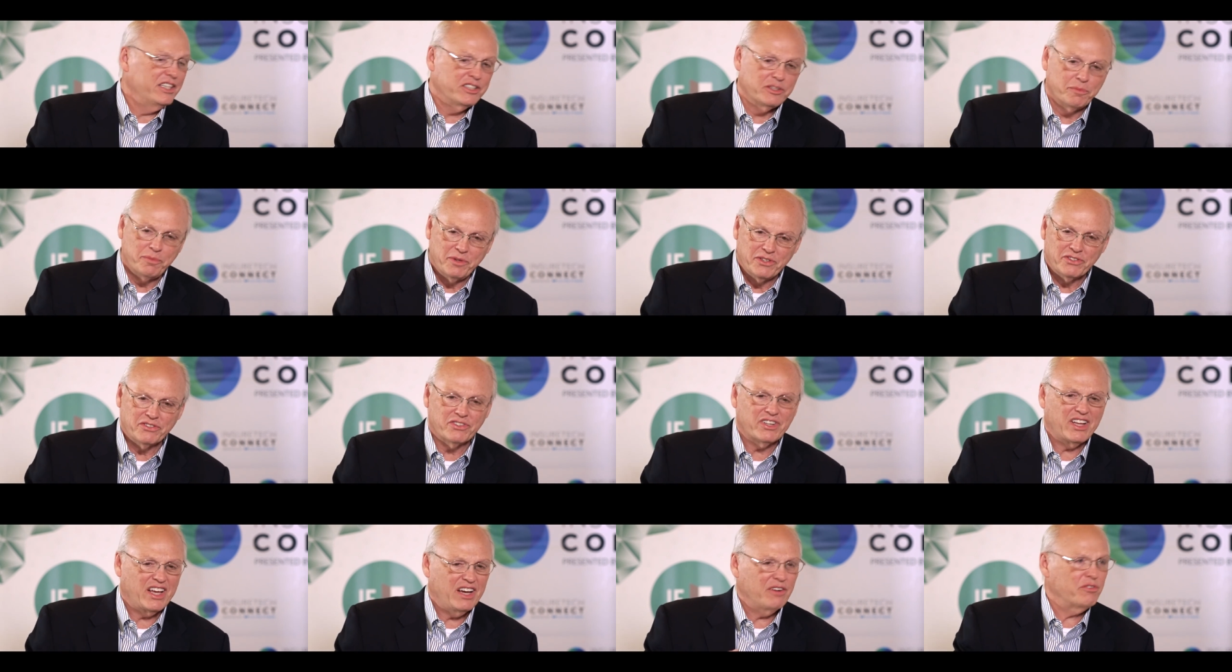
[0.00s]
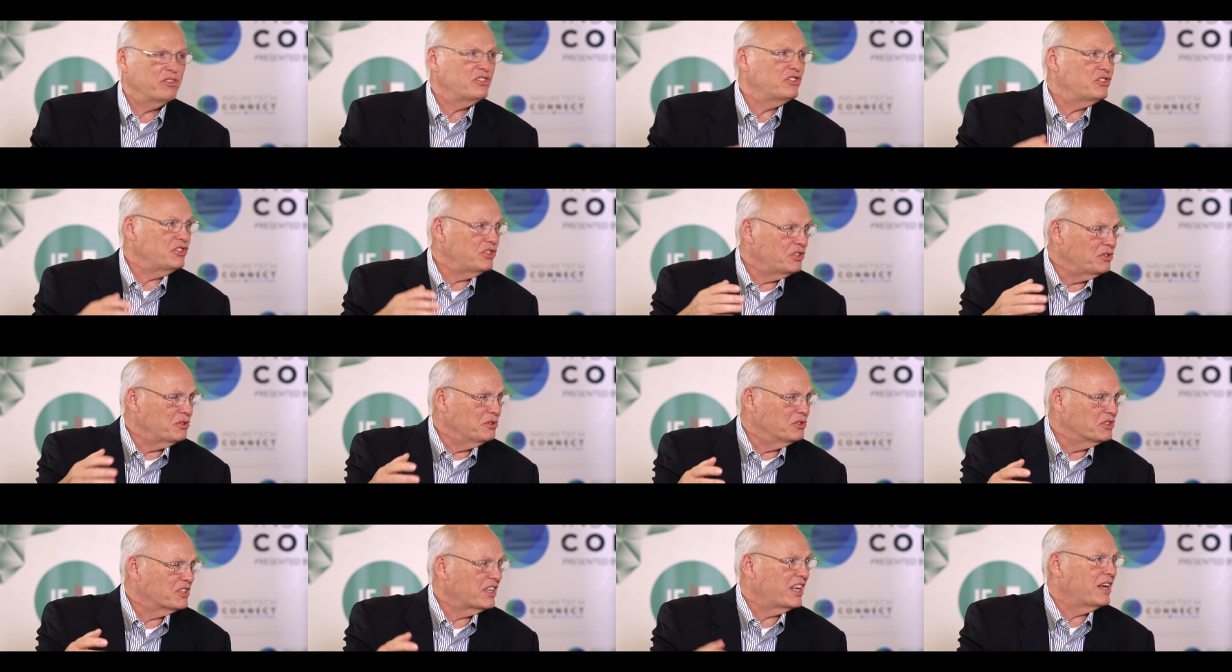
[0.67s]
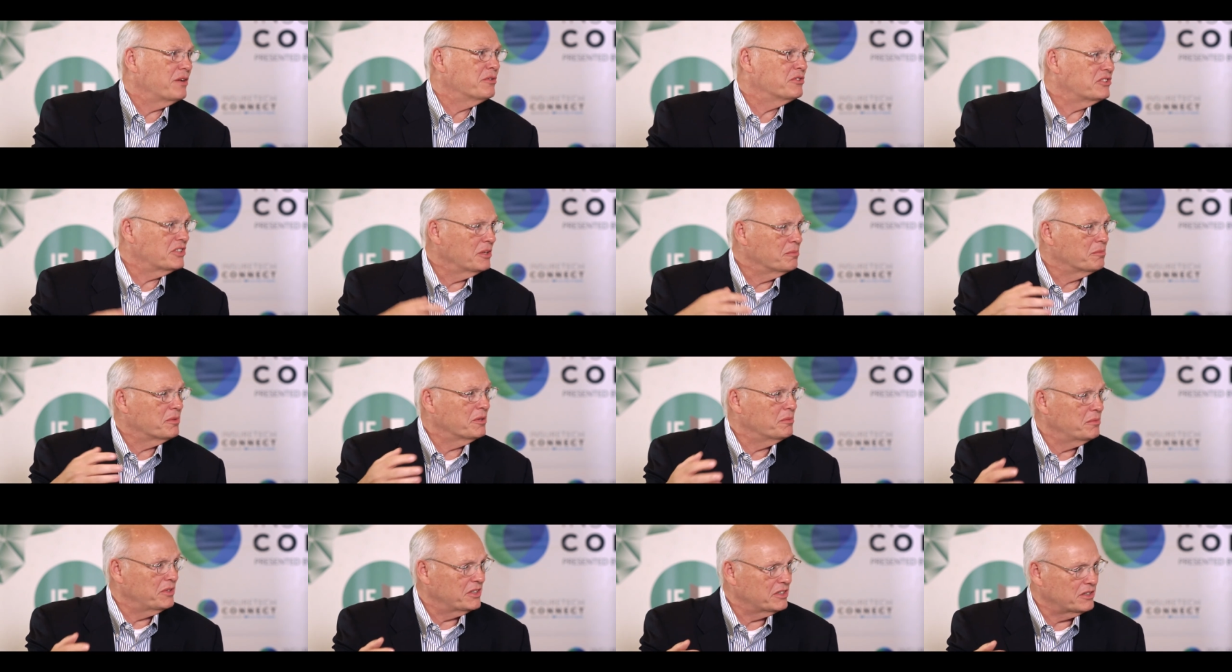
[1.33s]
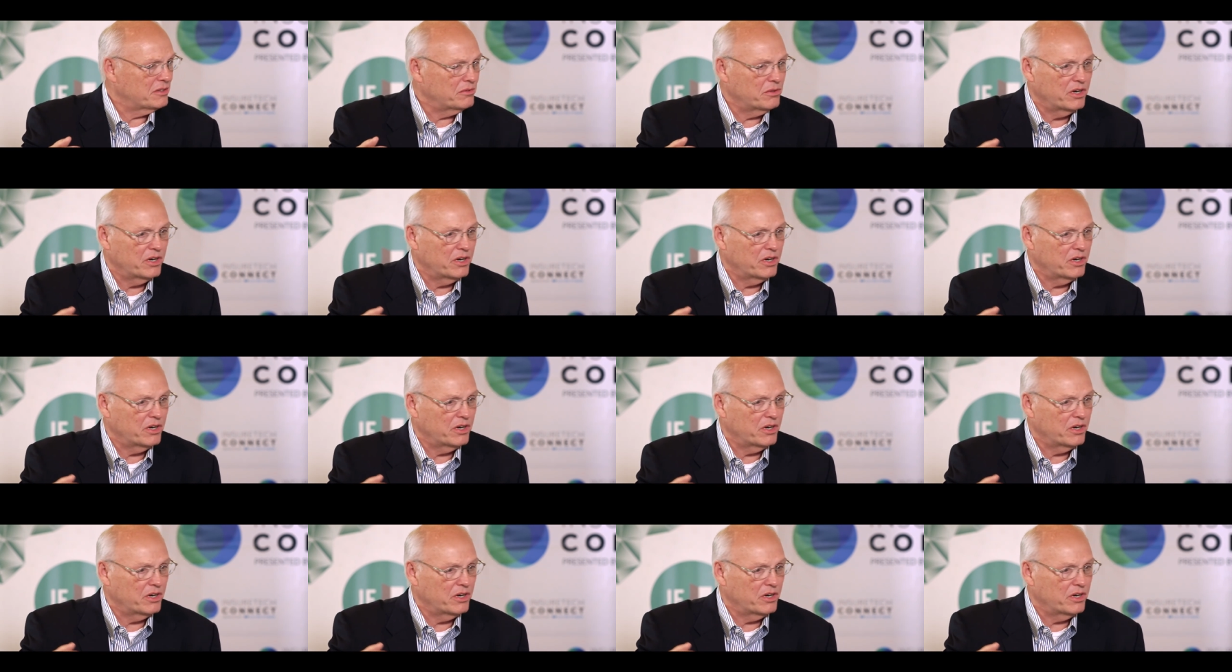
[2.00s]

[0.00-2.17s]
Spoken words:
It depends on how it's used and how it's implemented,